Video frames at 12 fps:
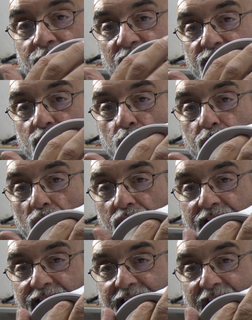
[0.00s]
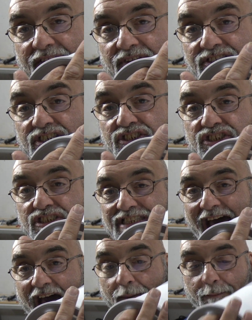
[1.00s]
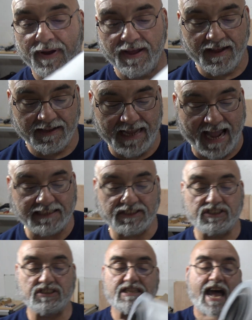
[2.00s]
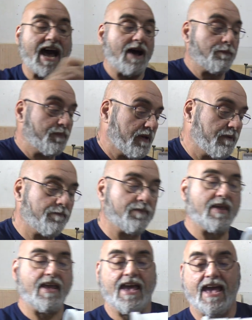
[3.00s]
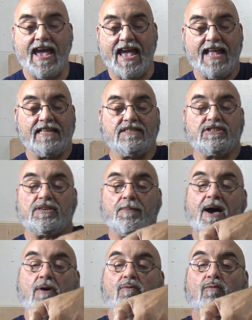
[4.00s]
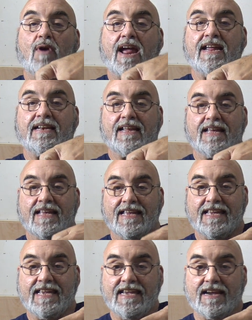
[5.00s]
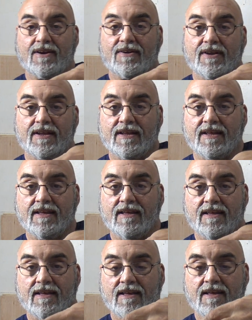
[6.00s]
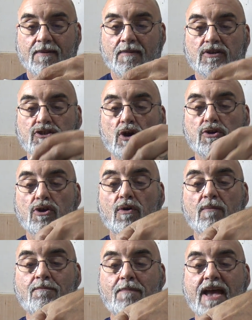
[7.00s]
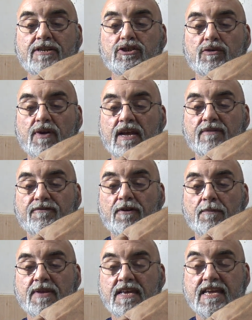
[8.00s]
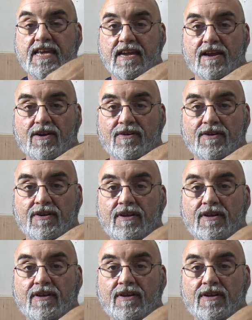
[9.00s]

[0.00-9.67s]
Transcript: If you look in there, there's a stop. That stop ends about right here. So you're measuring from here